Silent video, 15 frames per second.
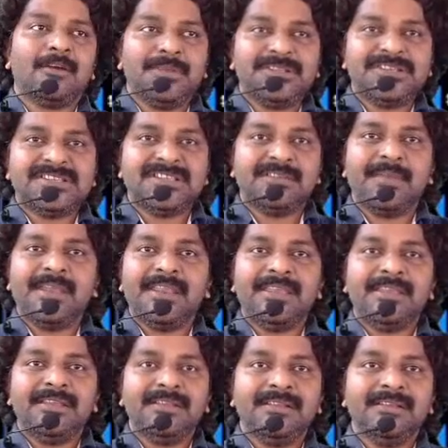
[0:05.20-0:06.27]
how much is
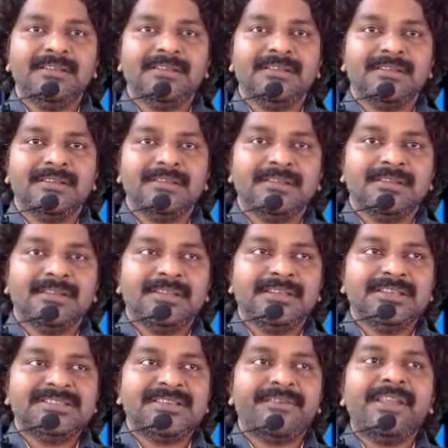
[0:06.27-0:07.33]
remaining?
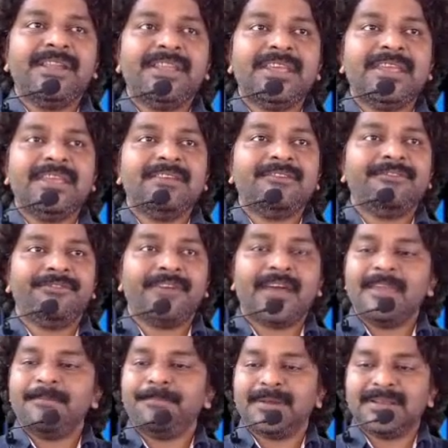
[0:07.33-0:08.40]

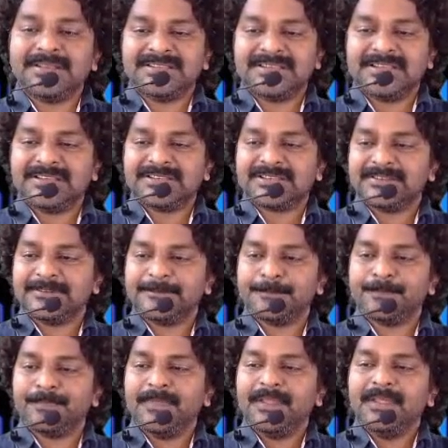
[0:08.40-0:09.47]
seventy-five percent.
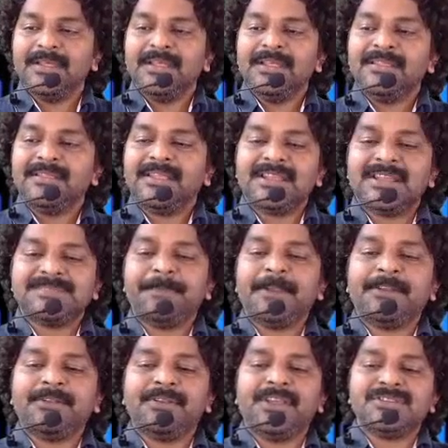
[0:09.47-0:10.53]
The
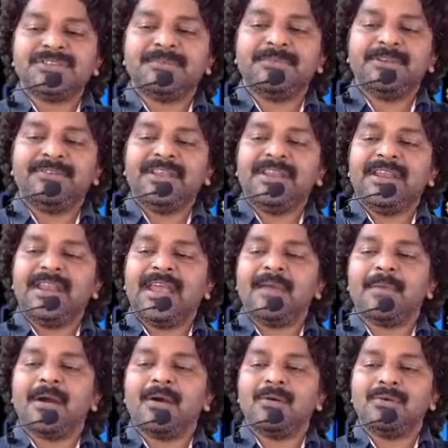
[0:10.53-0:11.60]
respective ratio between
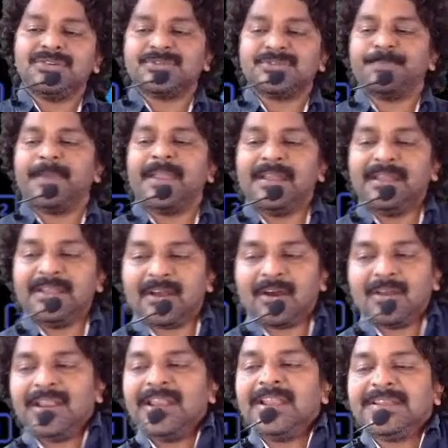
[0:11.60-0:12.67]
amount spent
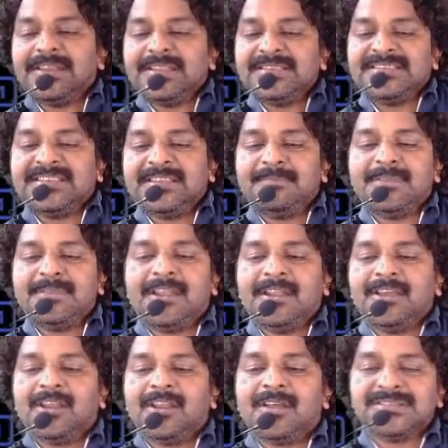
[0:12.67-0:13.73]
on electricity bill and
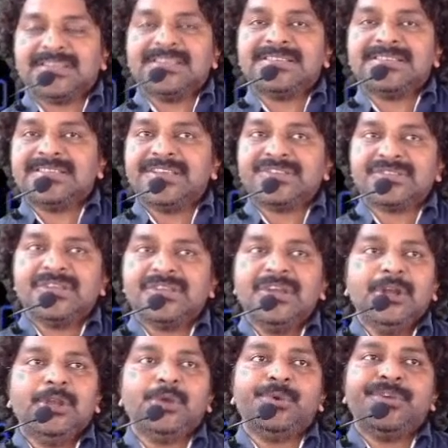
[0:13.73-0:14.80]
groceries is
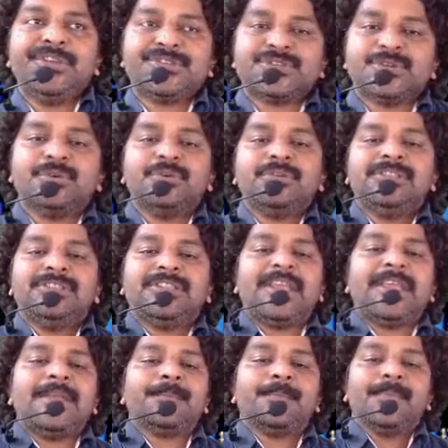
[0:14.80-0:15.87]
two is to
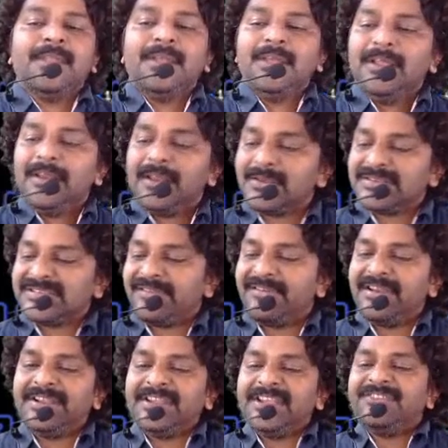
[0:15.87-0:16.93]
three. Now
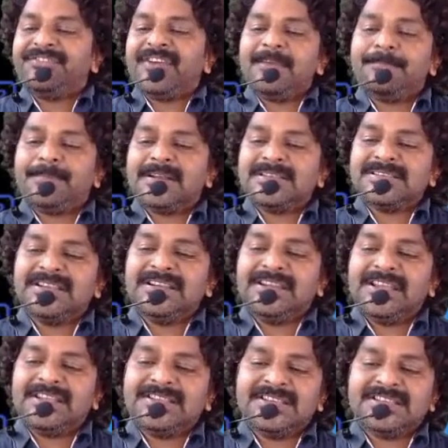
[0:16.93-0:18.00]
seventy-five
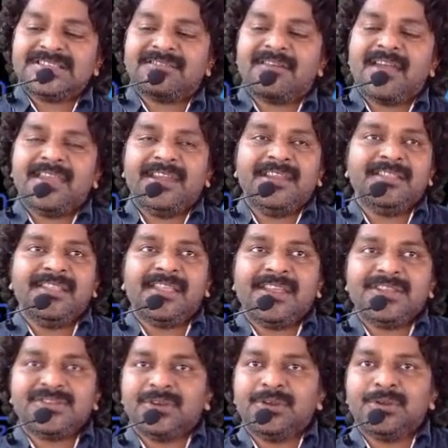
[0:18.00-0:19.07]
percentage is divided in the
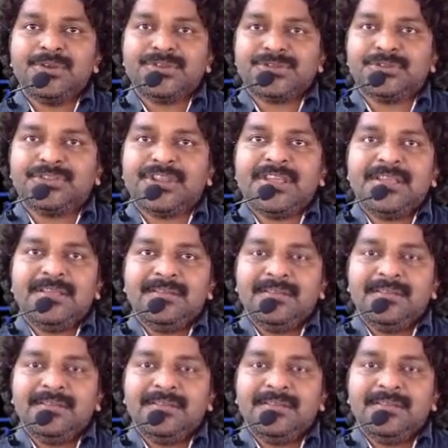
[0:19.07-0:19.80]
ratio two is to three.